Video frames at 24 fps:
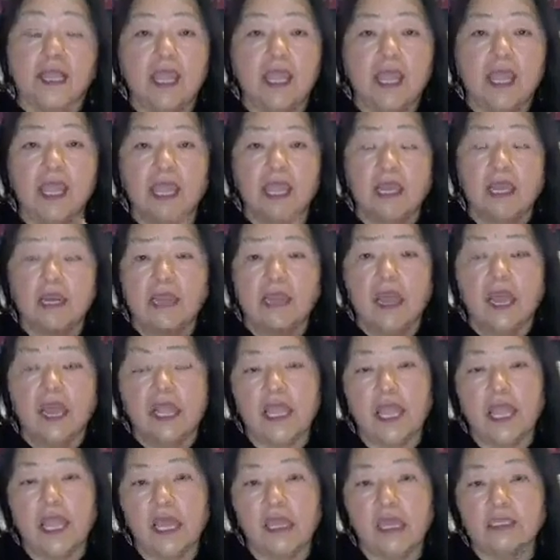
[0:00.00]
And I
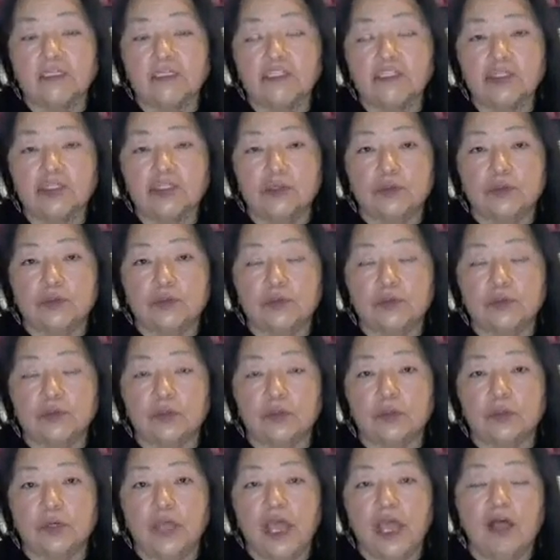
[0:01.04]
had to
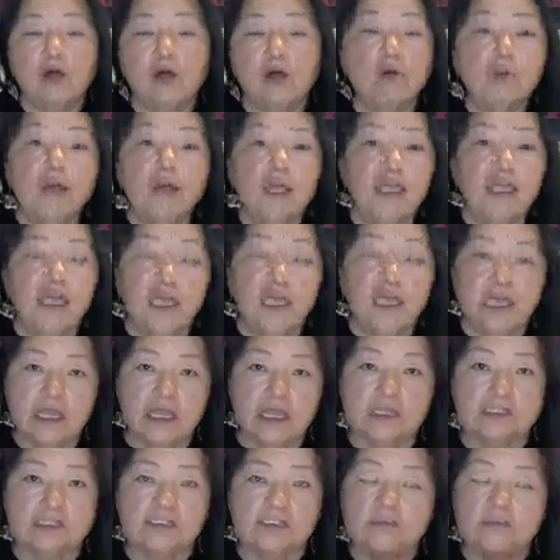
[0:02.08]
help my
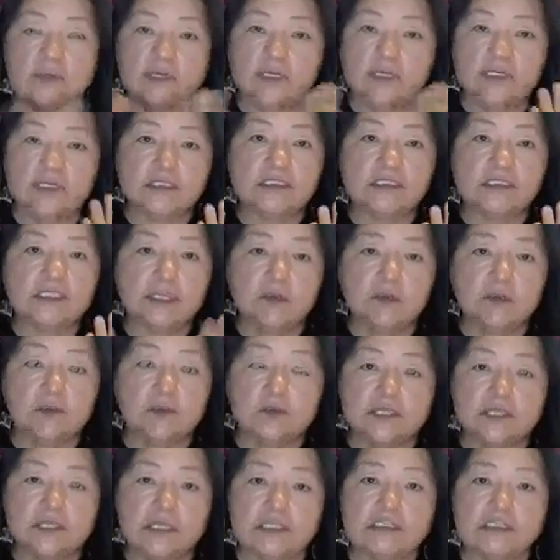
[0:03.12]
hands because
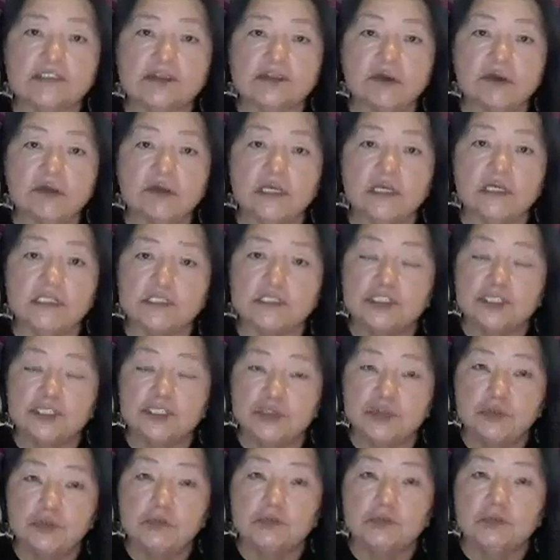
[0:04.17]
they started
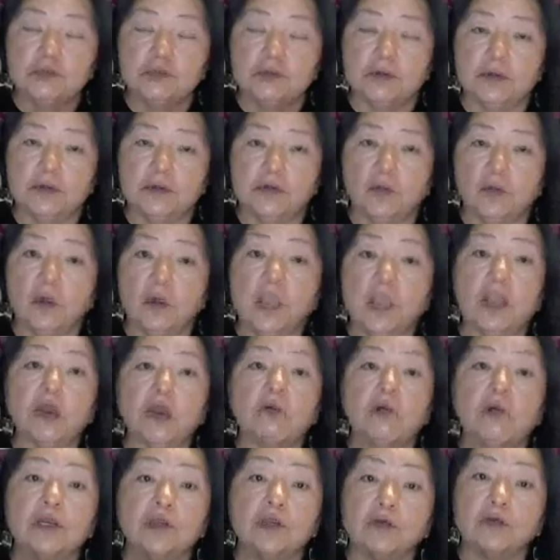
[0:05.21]
to
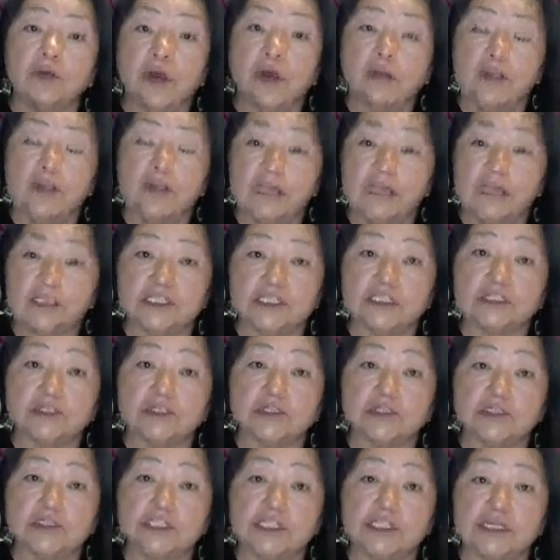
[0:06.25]
wear under all that
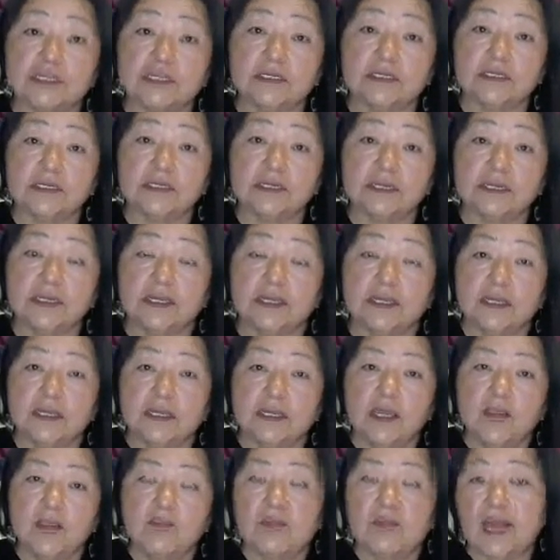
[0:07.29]
detergent.
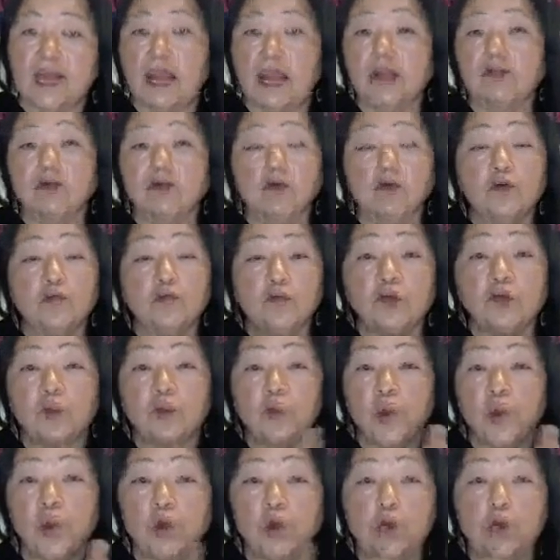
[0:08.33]
But I don't know if I
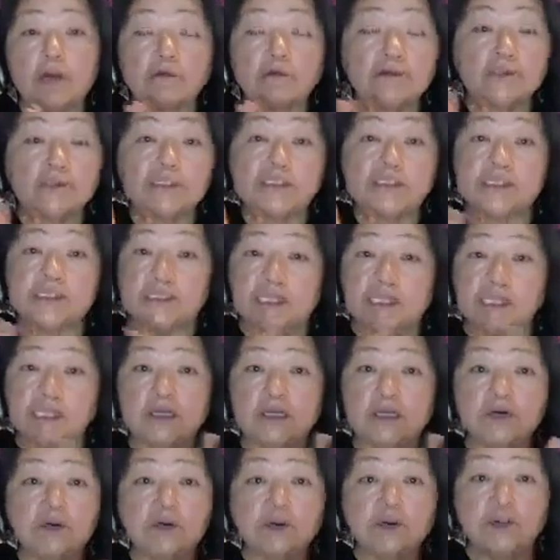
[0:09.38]
wore off the
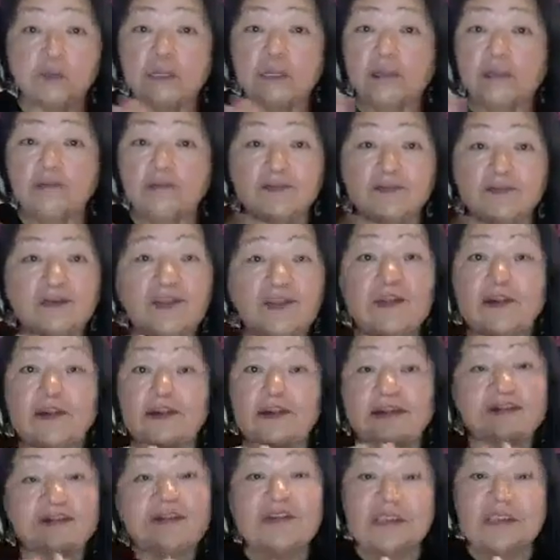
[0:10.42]
skin or whatever
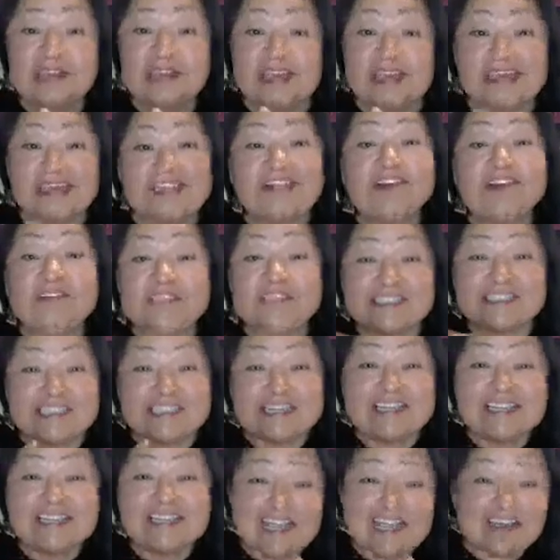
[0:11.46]
and new
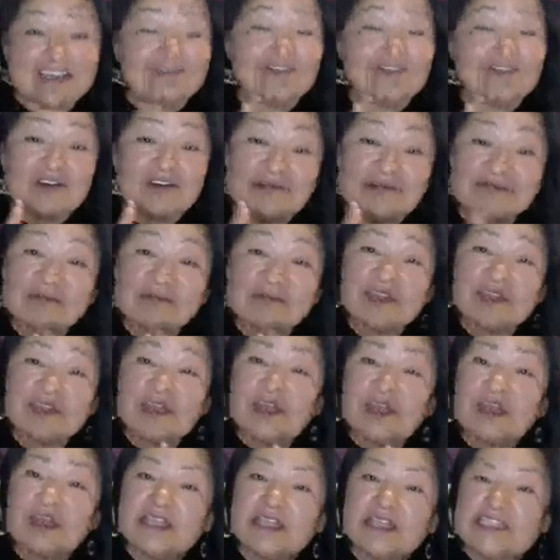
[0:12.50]
skin came up.
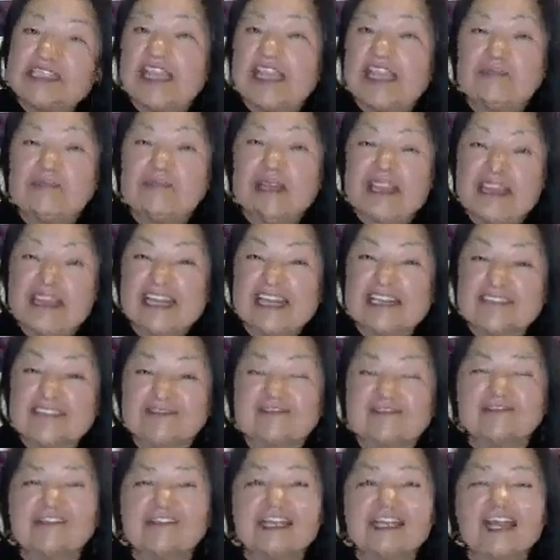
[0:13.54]
It's like being
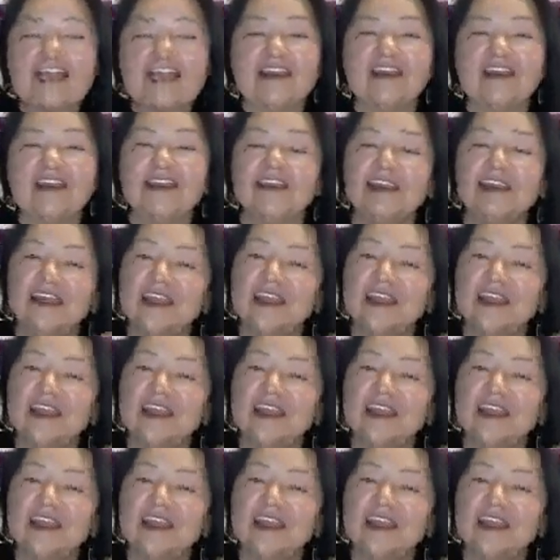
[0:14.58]
exfoliated.